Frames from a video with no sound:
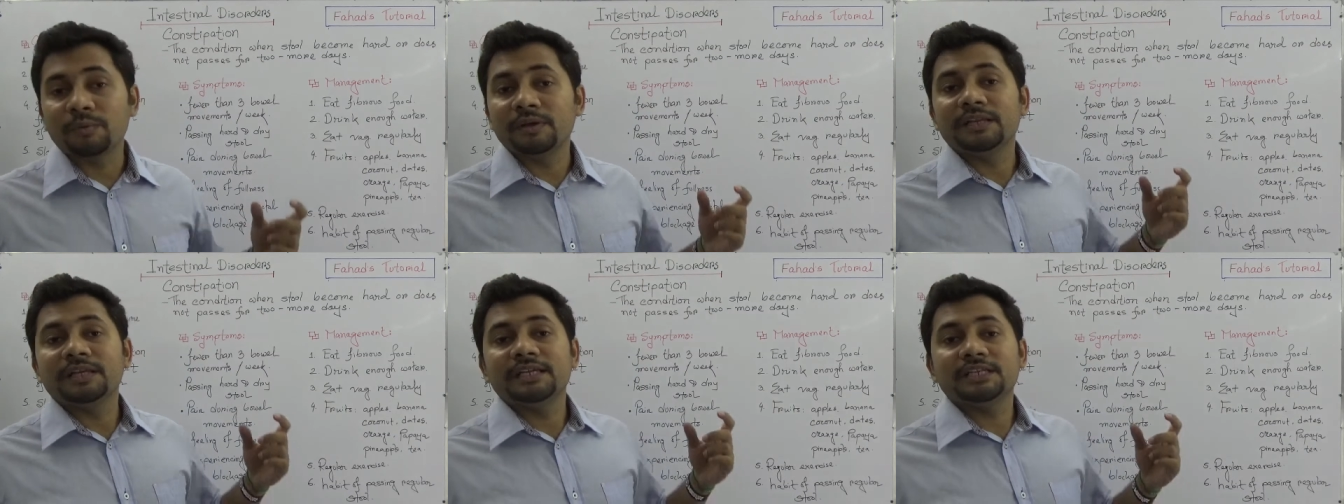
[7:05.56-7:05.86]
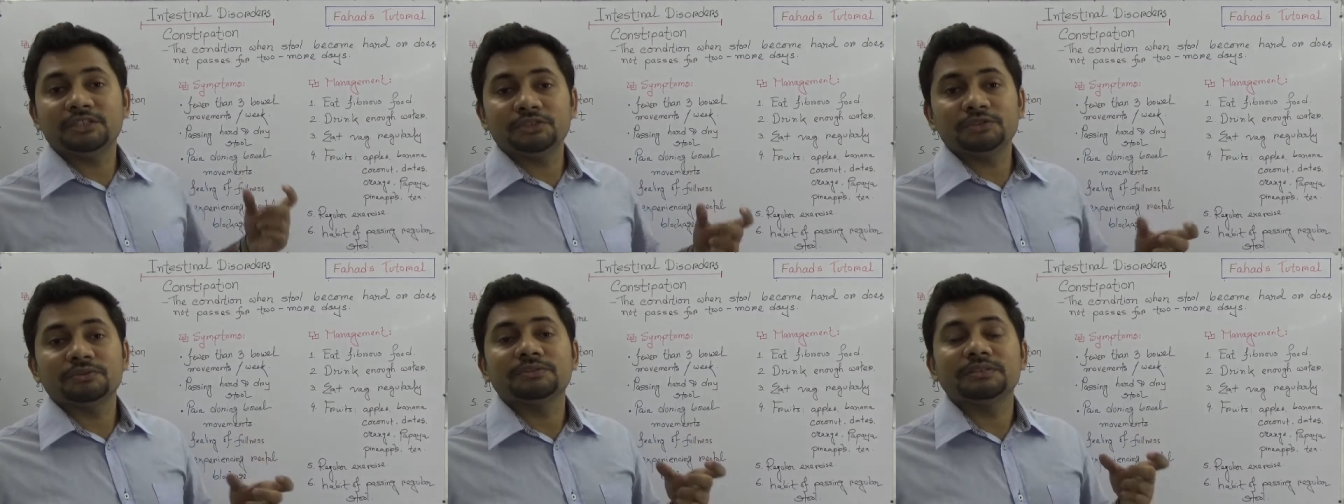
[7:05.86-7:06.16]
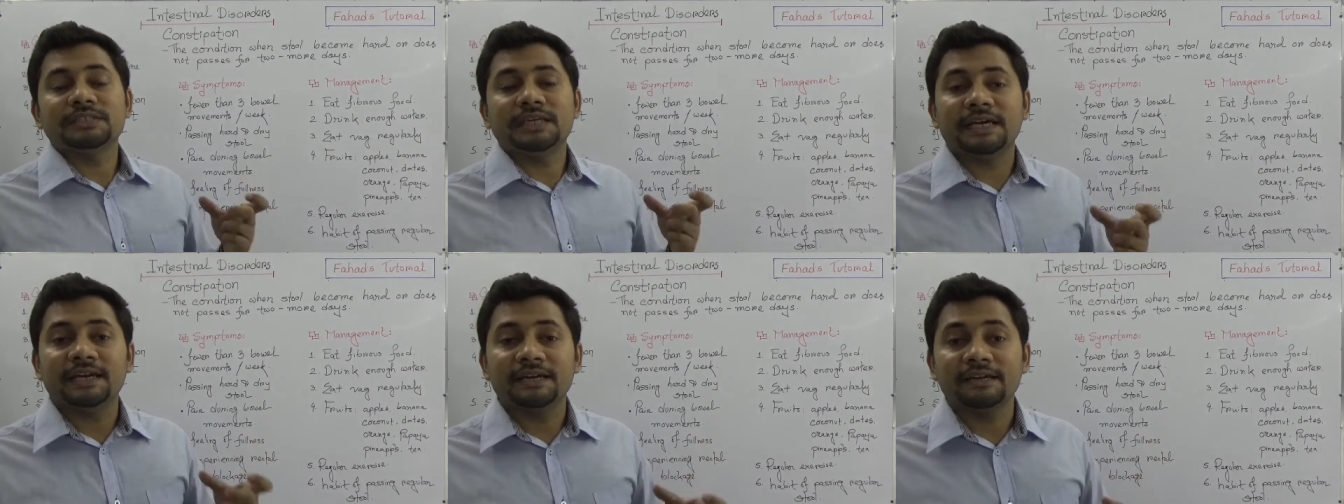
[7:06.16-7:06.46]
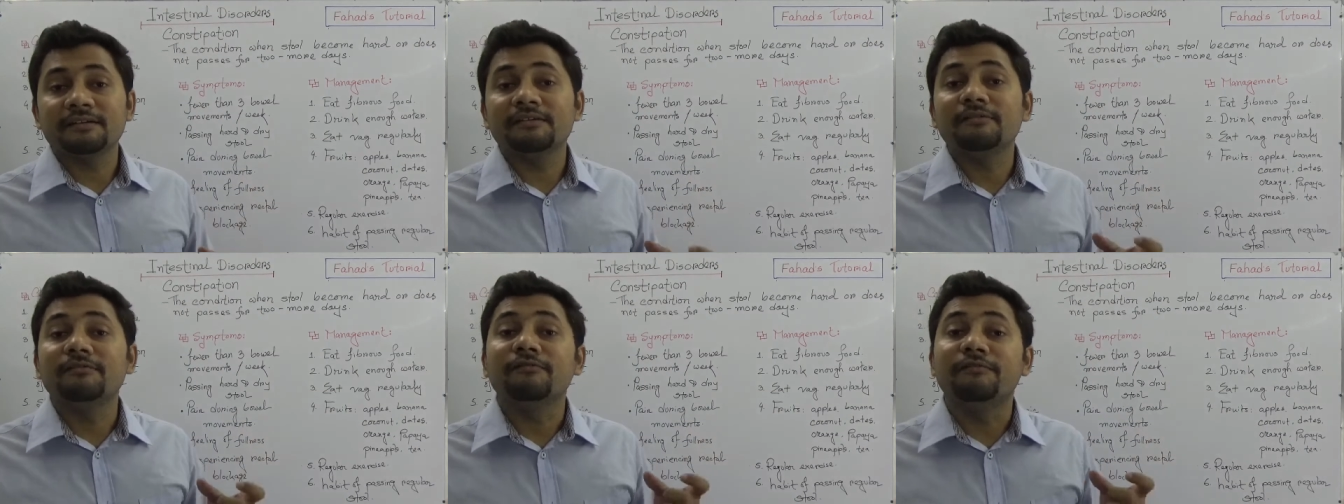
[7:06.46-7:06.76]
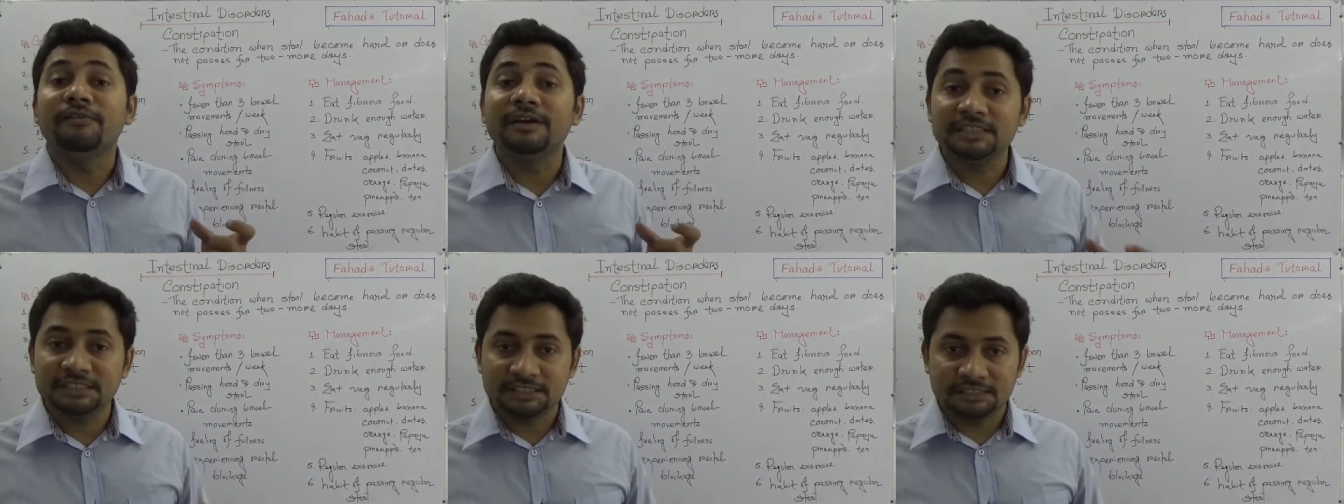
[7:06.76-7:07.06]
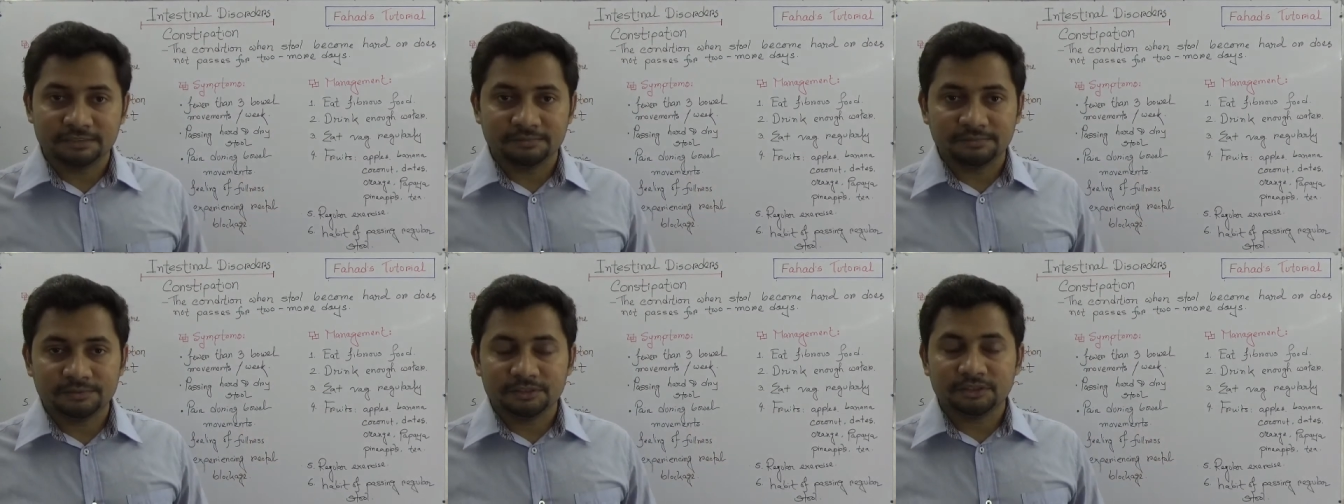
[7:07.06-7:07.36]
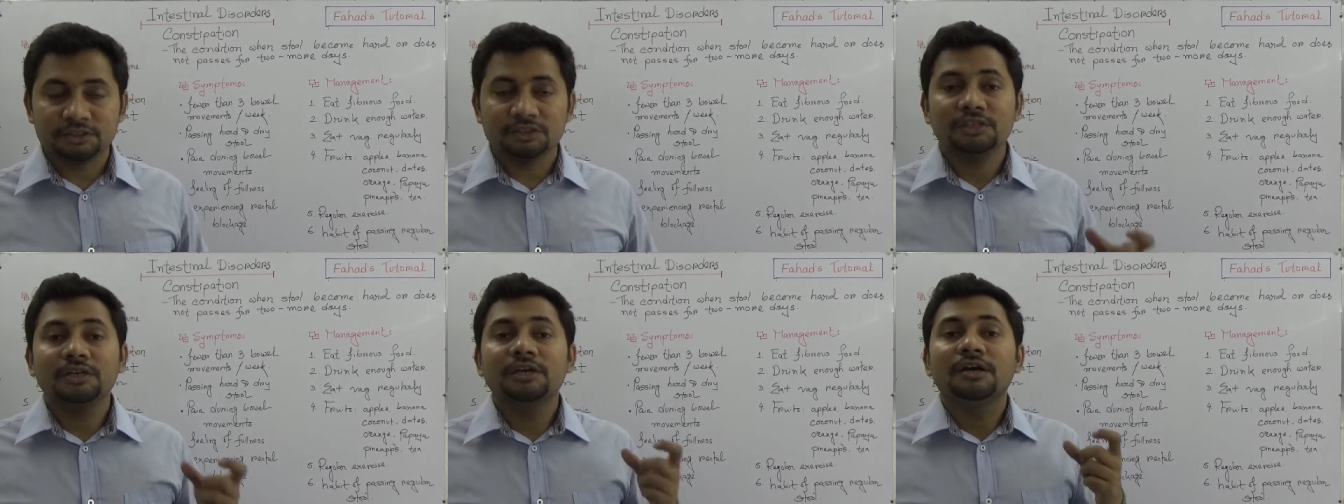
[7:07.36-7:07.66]
We need to take
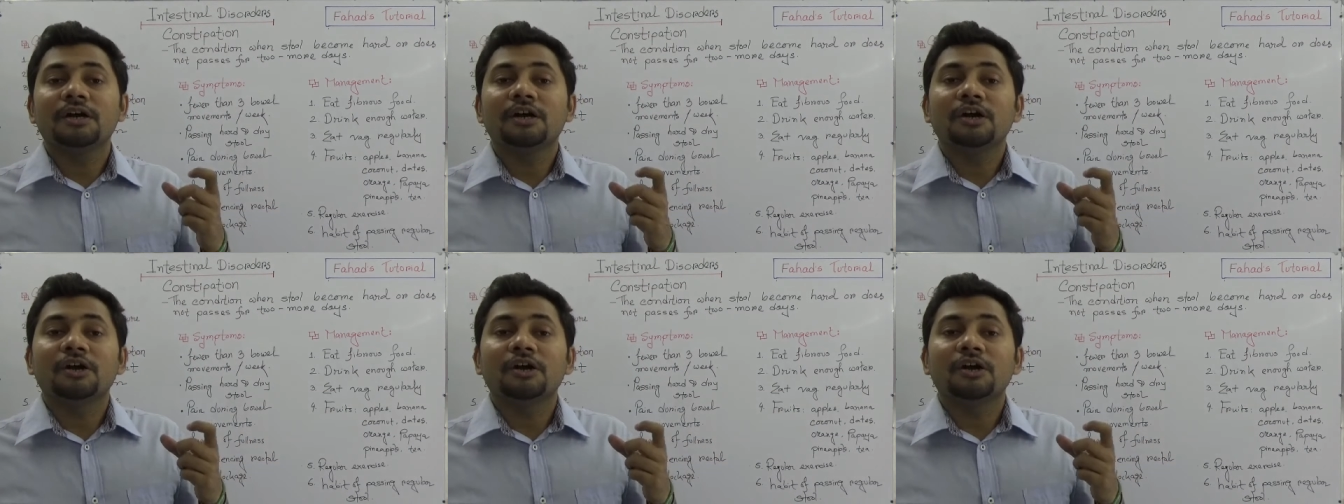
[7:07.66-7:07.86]
vegetables,